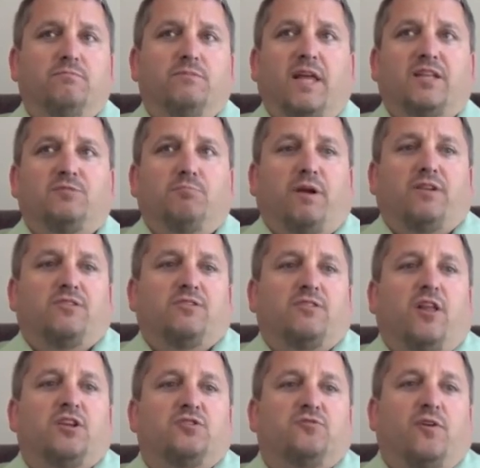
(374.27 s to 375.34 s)
That's my
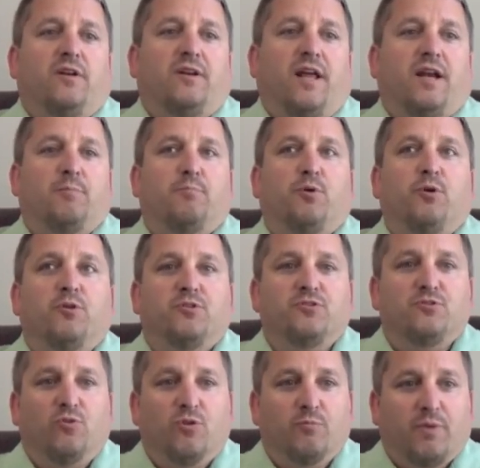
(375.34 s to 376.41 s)
slush fund on a per
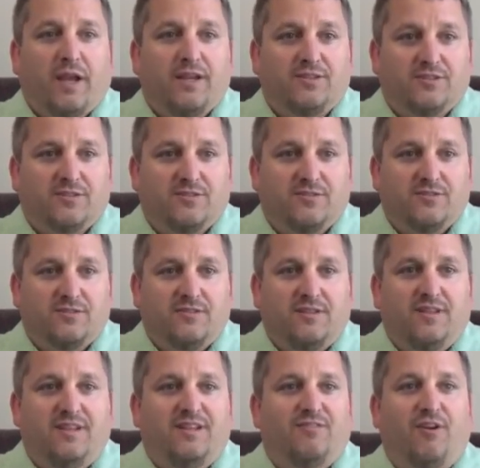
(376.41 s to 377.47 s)
store basis,
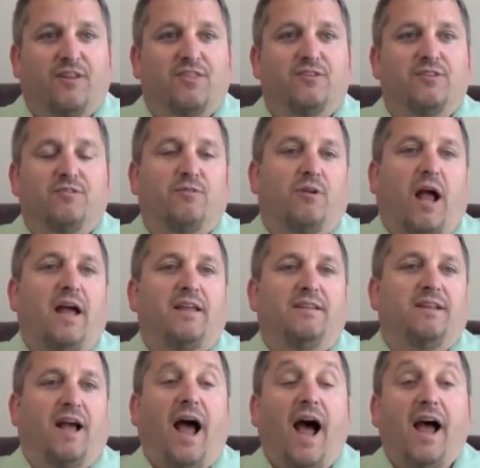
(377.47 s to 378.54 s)
right?
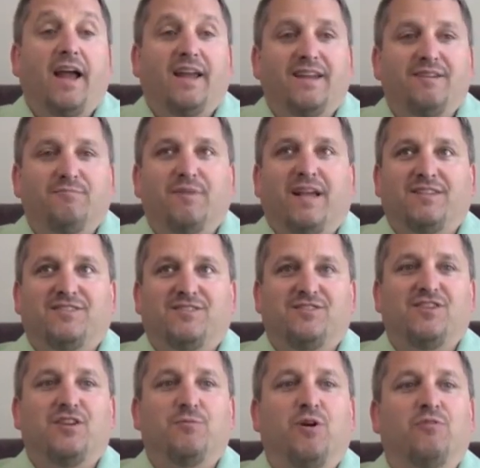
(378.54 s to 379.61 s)
I, as
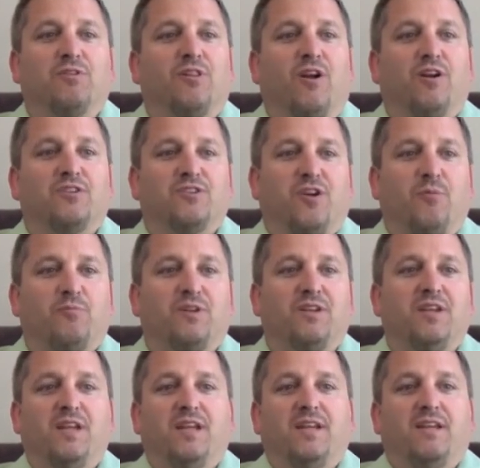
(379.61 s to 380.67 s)
the CMO of a large
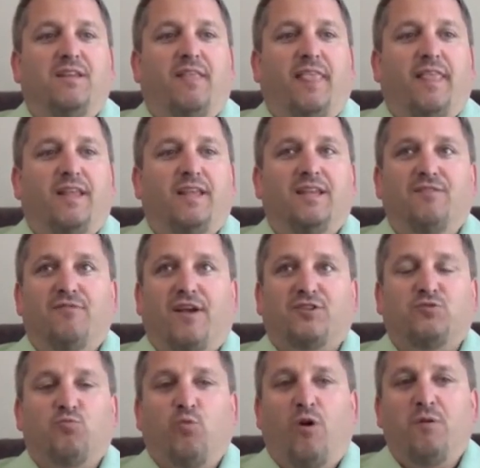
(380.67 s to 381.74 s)
company,
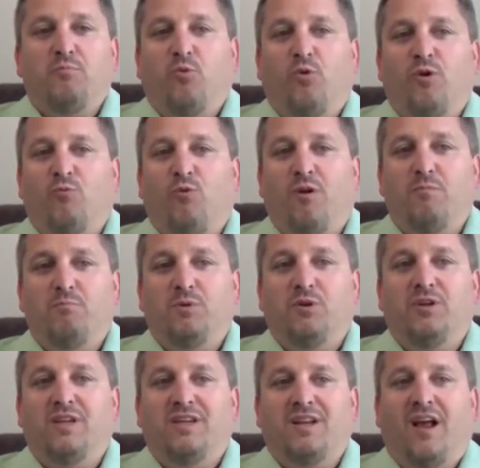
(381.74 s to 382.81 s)
invest $1.1
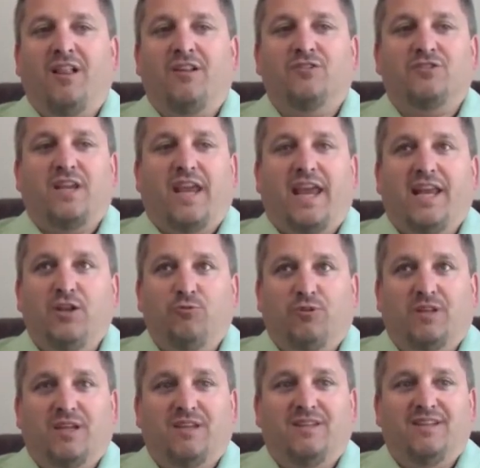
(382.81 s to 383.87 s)
billion
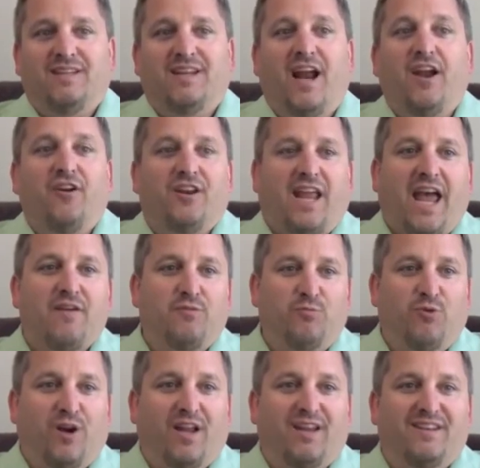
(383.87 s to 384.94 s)
annually, and I already have a
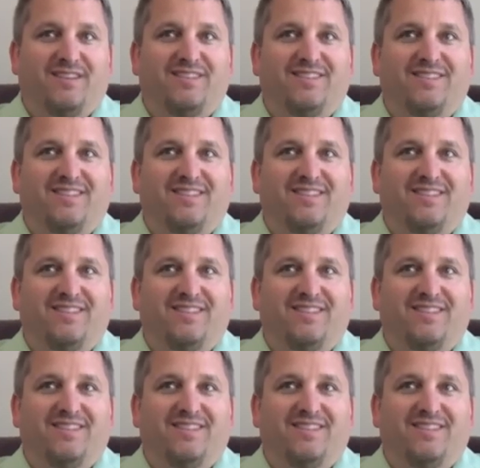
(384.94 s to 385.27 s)
brand.